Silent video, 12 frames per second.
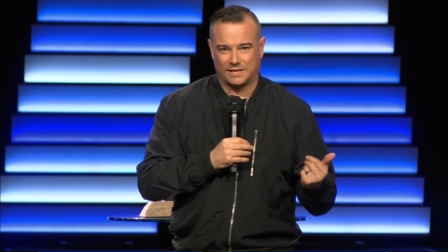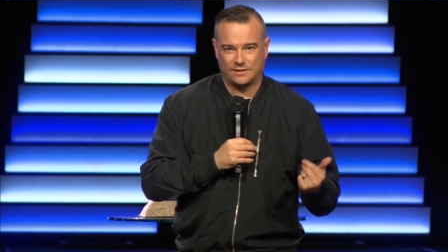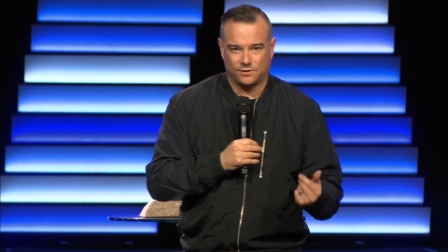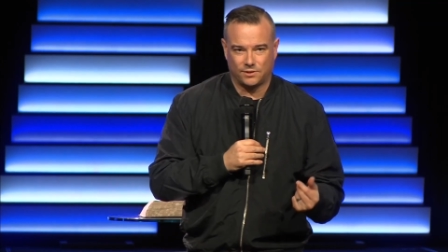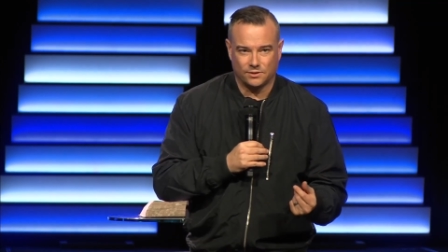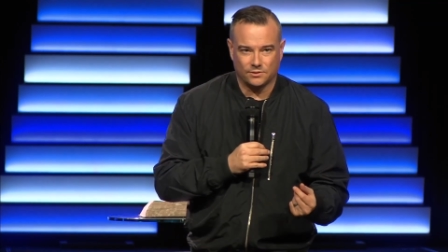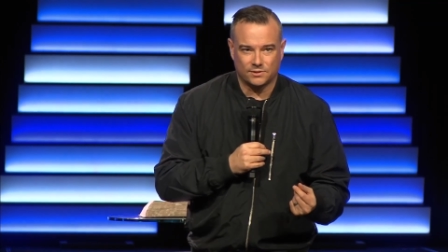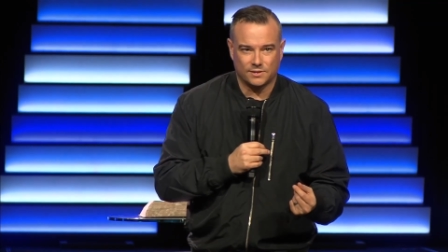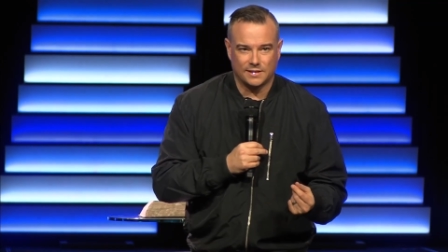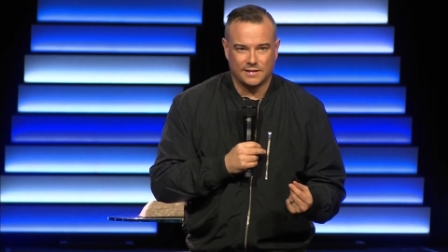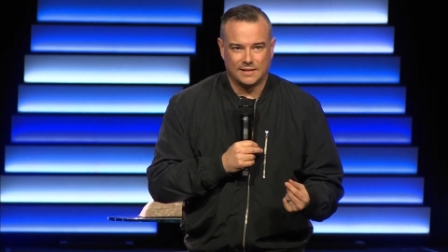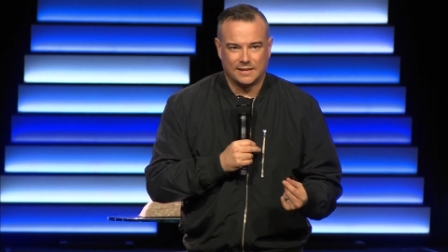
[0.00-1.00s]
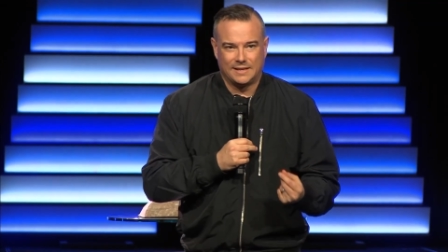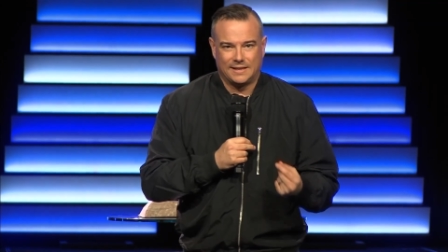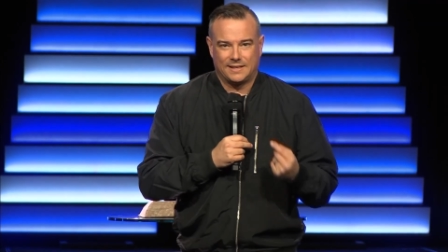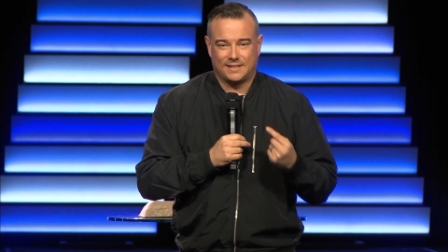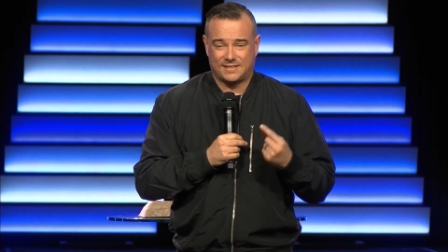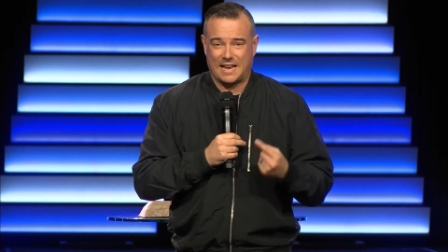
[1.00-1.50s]
introduced.
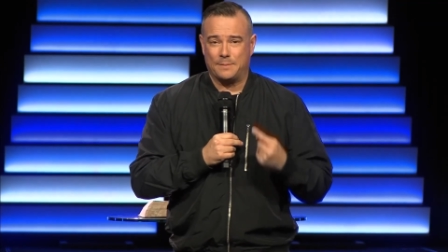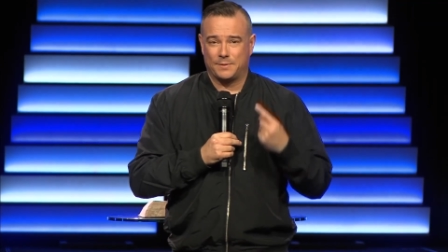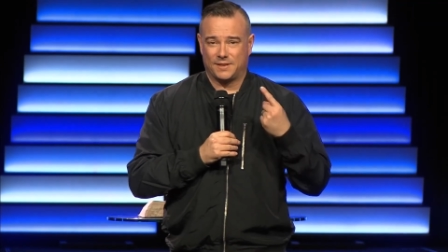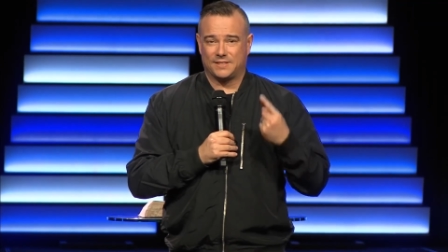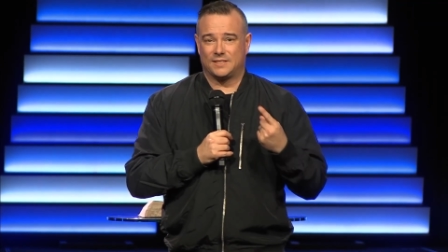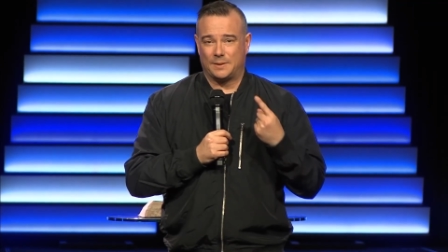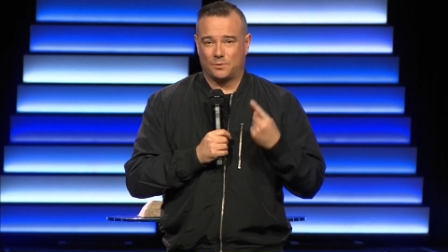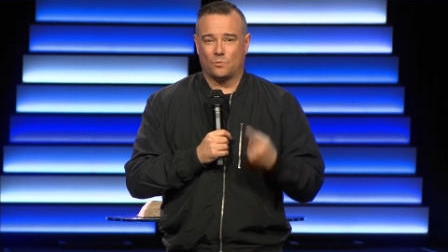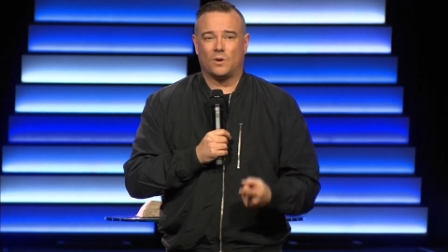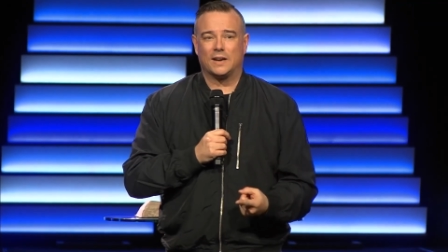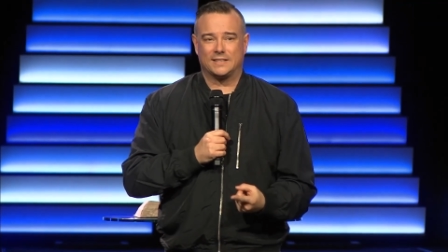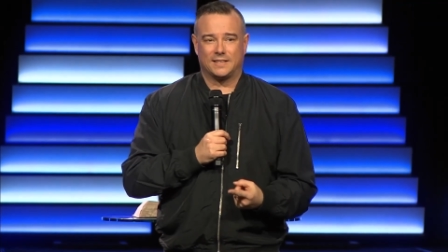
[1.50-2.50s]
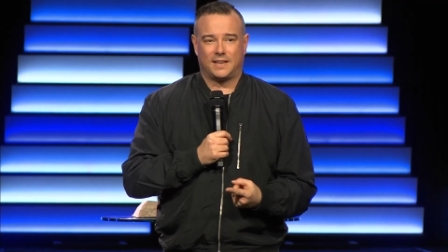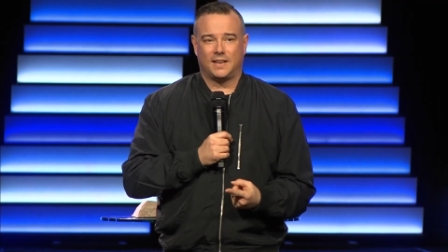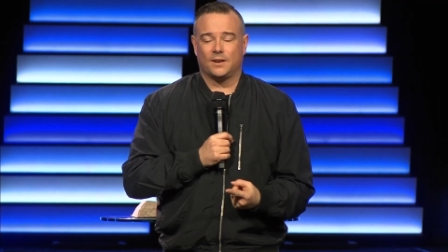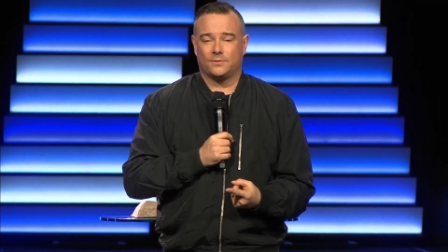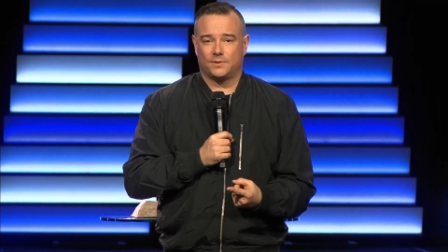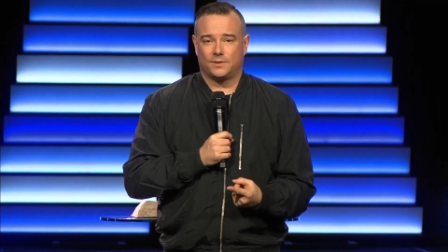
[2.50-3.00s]
The Sabbath is number one, is a
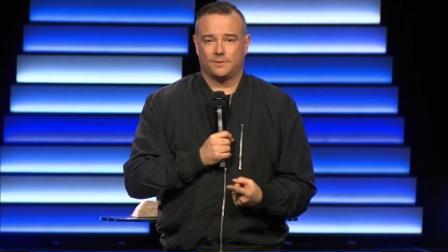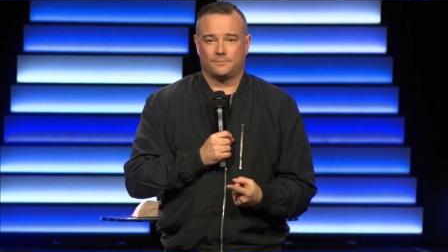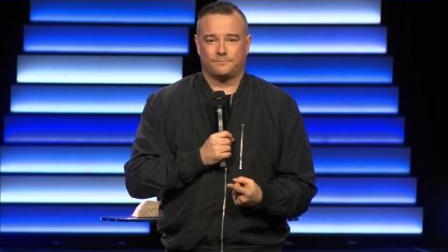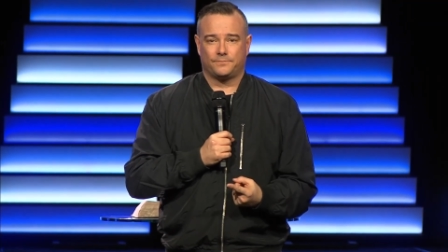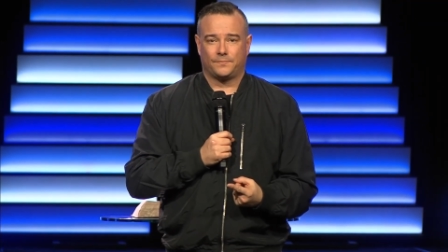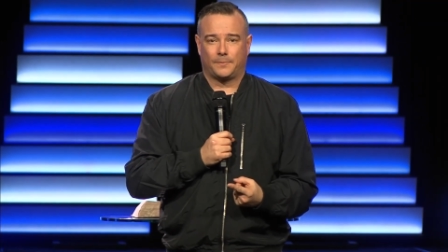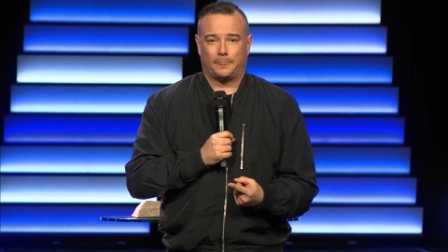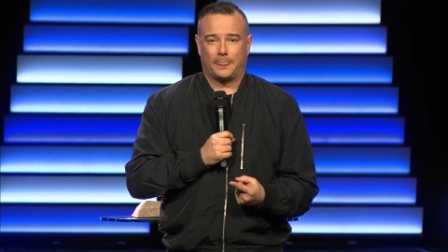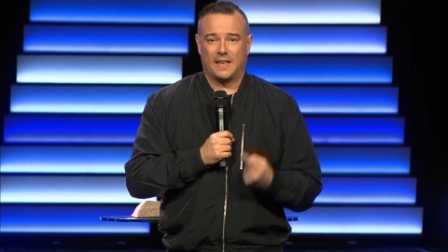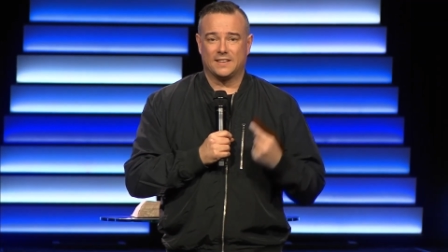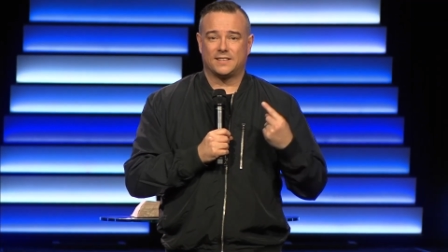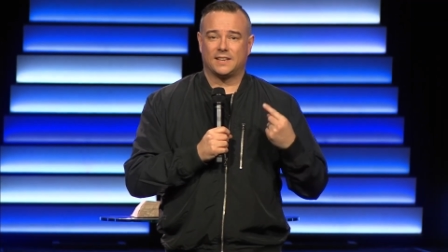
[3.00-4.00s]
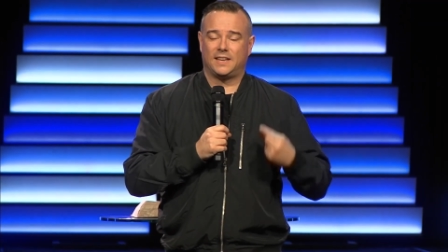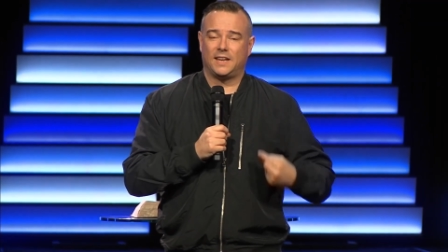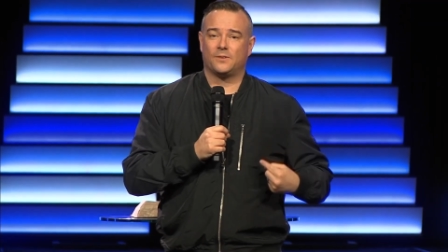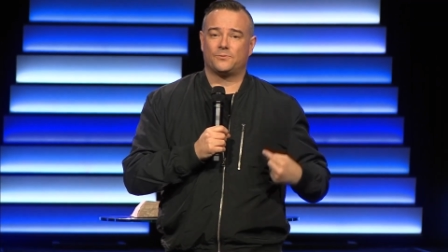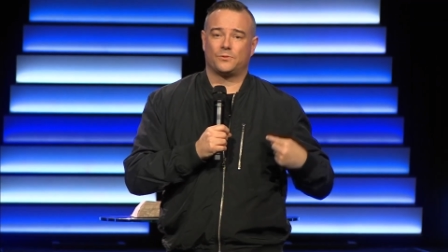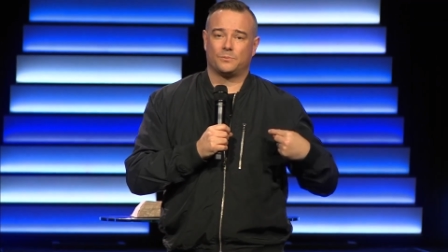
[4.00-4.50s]
gift. It's a
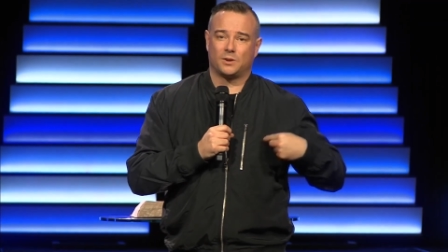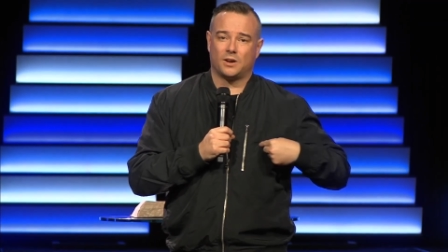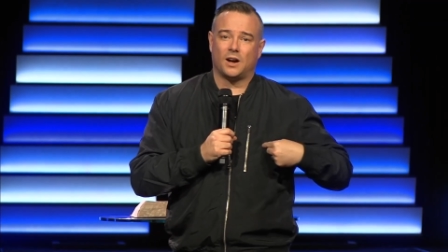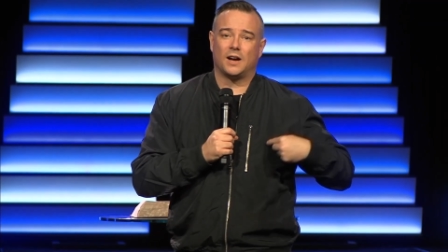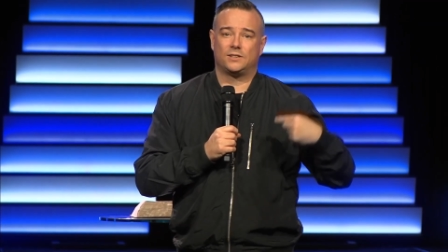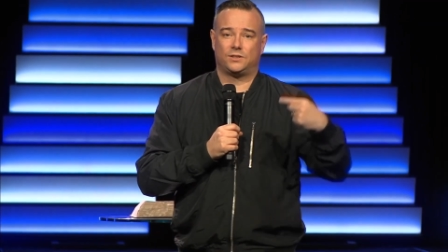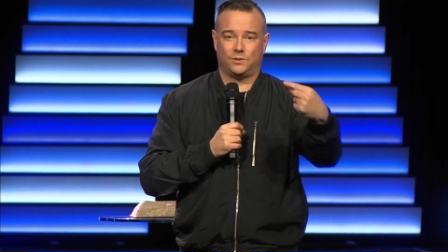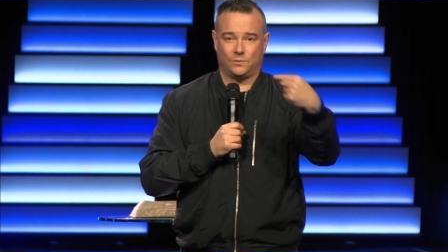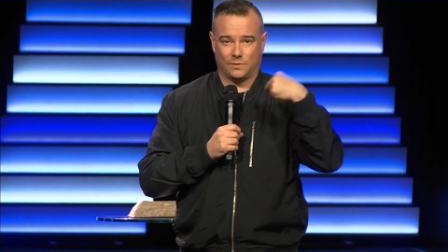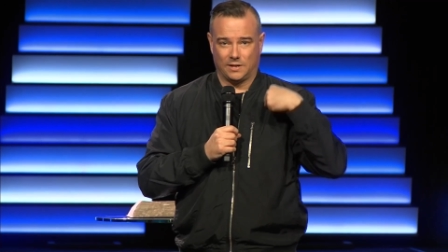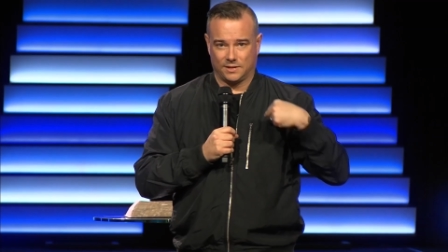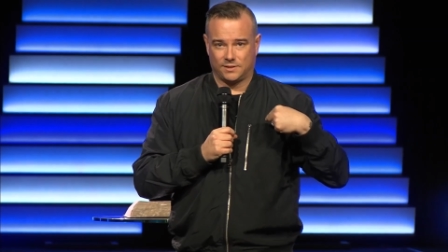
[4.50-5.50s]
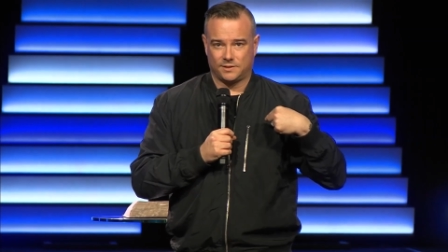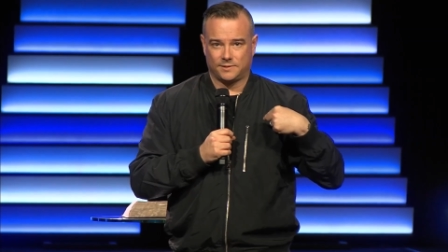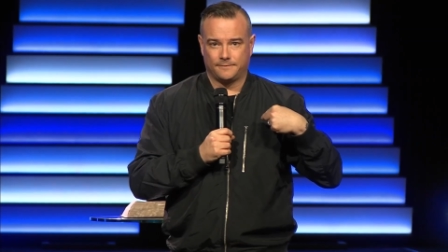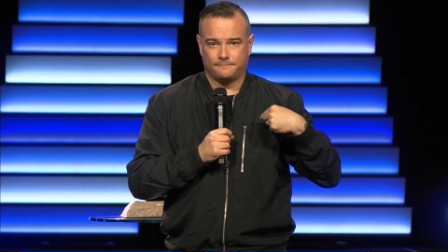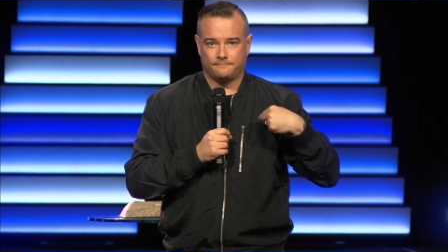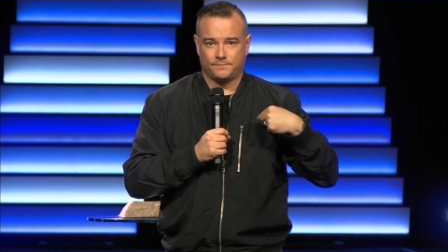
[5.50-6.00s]
gift from God to us.
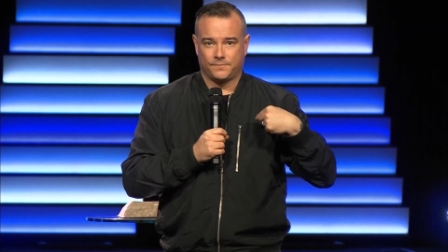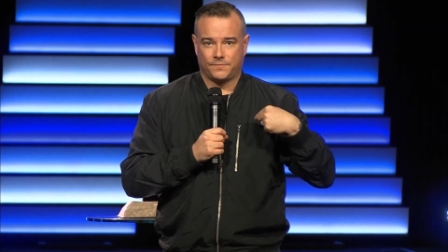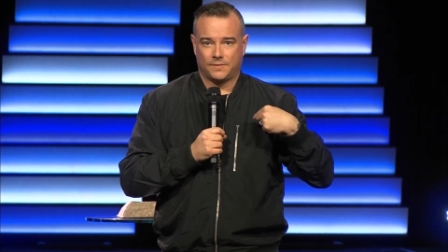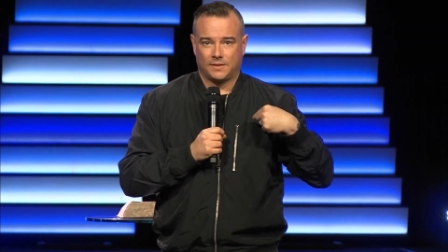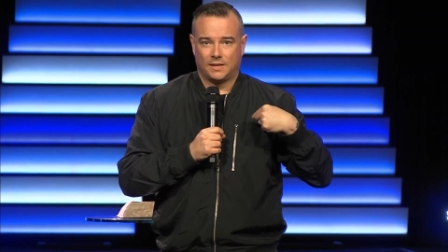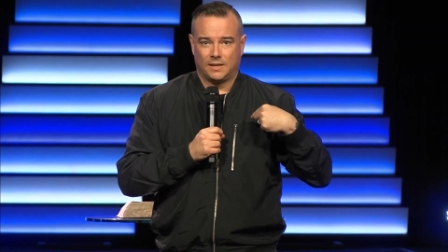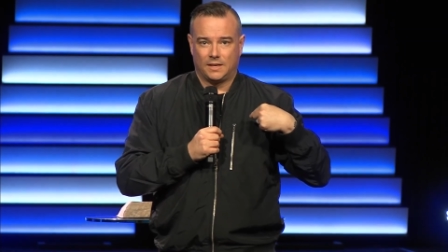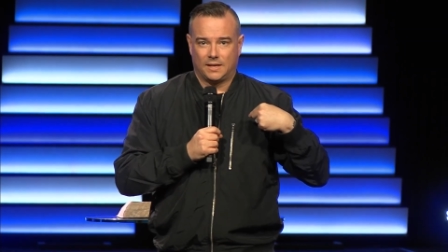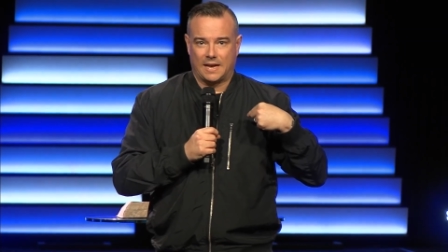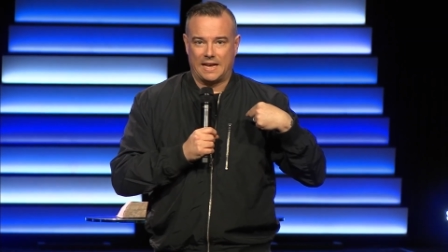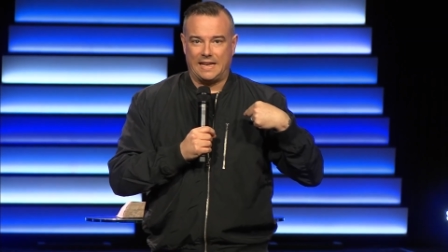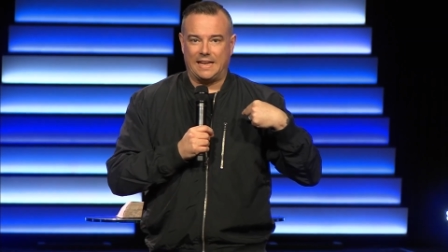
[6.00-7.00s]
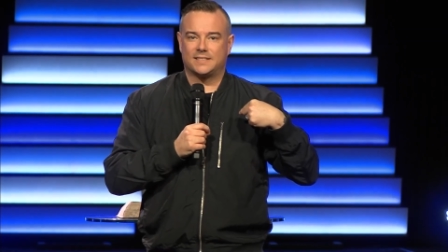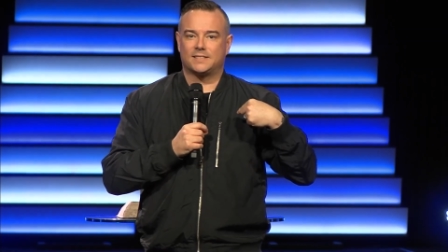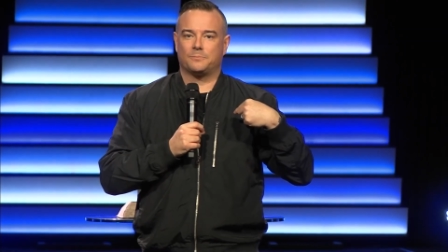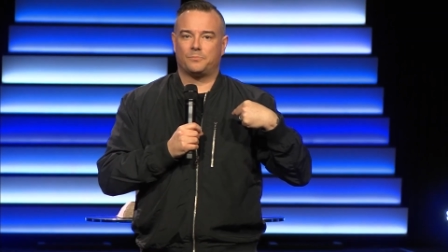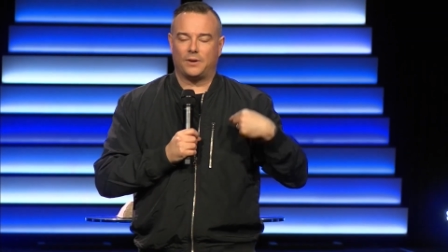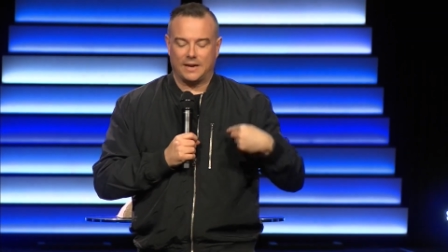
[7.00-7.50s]
Okay, it's a
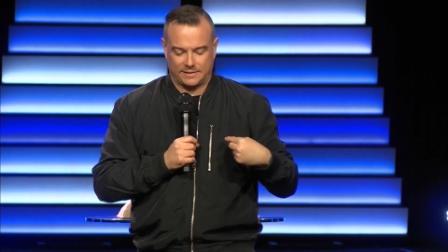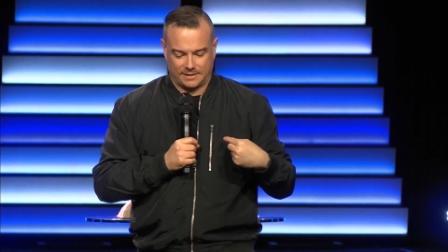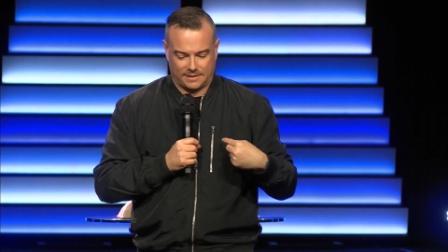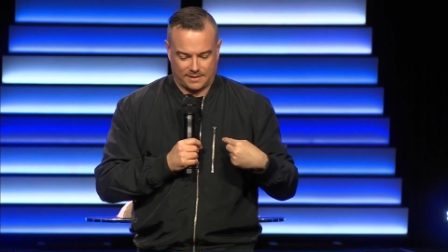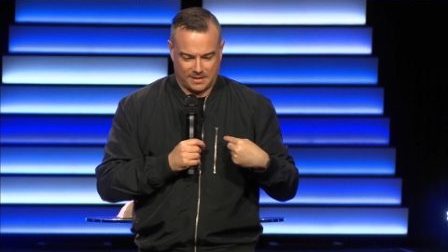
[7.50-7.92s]
present.